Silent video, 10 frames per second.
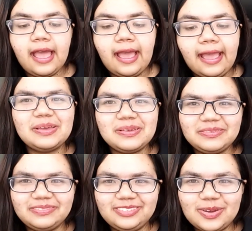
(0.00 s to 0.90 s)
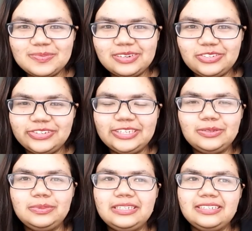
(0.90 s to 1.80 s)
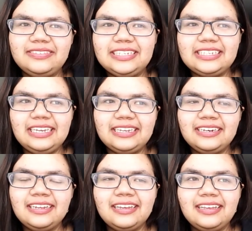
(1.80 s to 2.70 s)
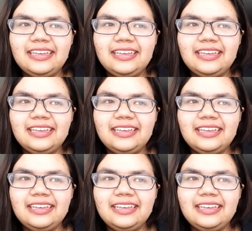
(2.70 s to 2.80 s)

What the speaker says: The dormitory you'll be living in